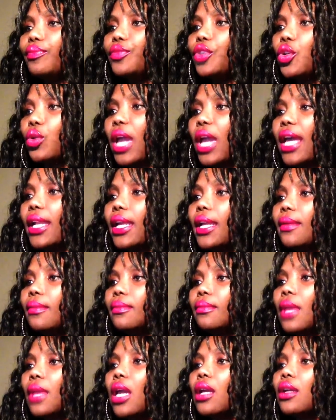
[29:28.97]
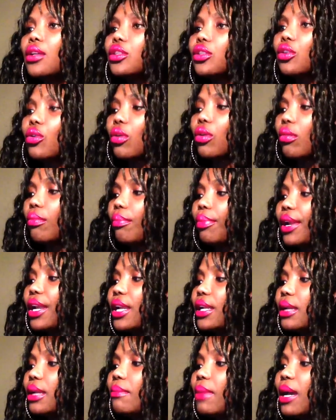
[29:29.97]
You got it? So,
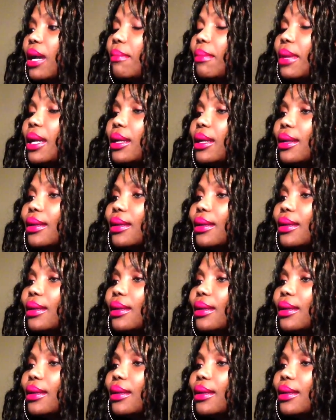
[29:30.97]
comprende, mama?